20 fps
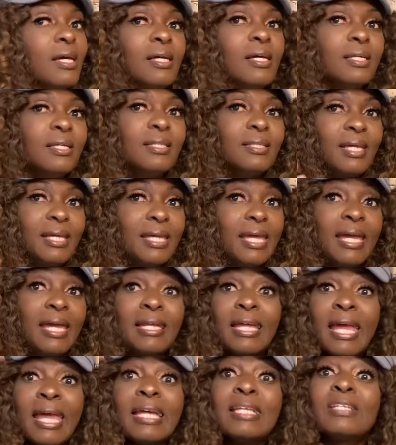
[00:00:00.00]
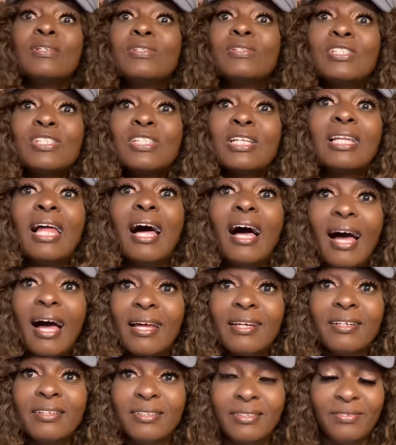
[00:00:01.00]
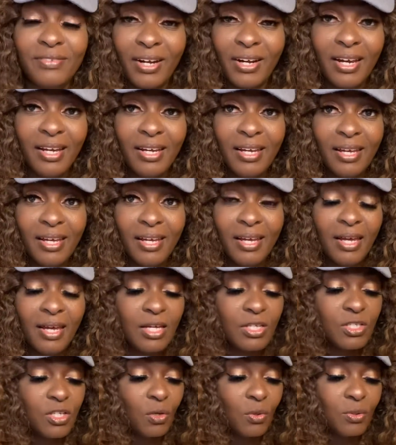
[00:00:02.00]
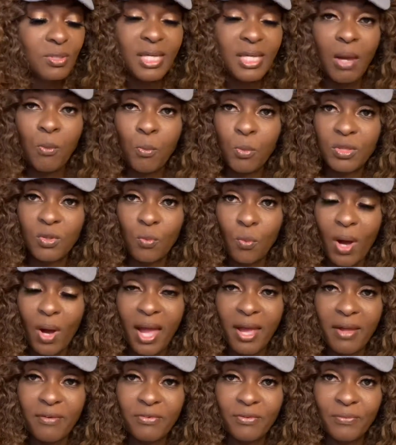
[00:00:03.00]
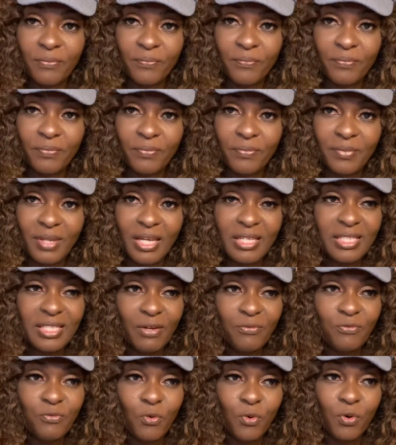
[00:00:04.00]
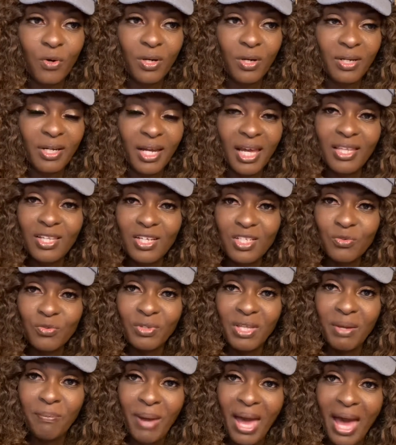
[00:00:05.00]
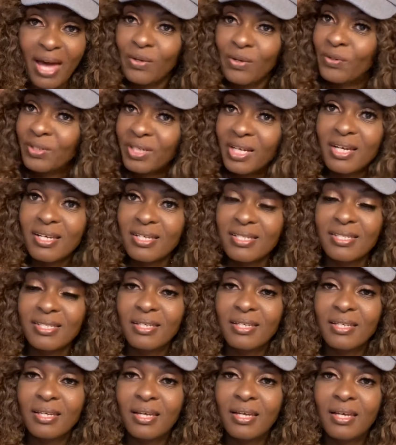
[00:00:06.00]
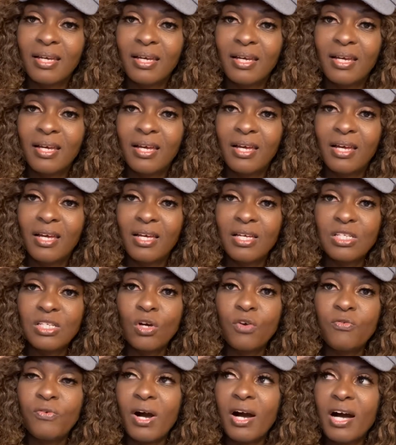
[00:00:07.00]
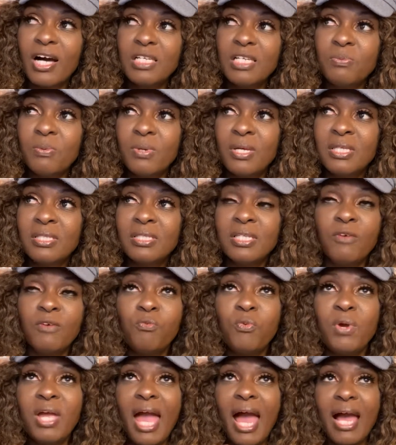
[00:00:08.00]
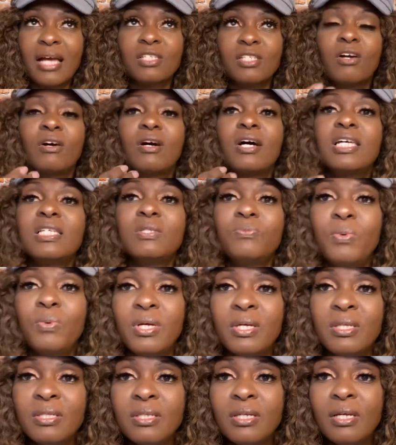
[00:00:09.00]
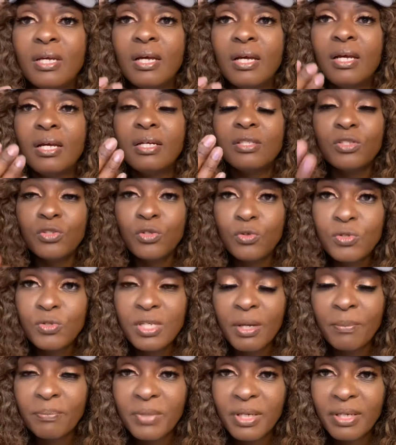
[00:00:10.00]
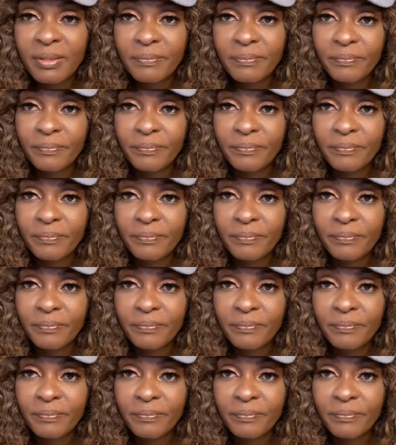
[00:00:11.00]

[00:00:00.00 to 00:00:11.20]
they can't handle it. It's a lot, right? So same with the wife. Except for it looks really bad on us. So if we ask our husband to do something,